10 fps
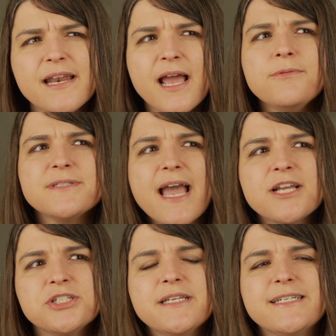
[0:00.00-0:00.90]
and I was
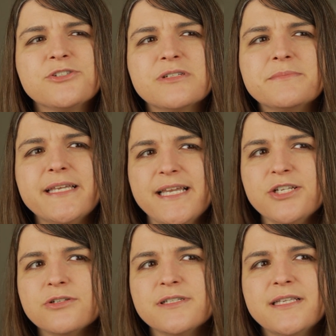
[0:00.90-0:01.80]
actually extremely
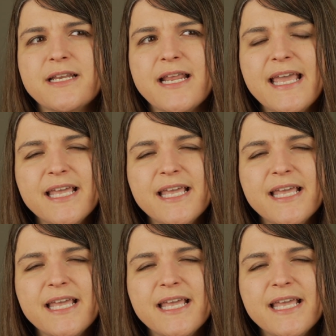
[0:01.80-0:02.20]
interested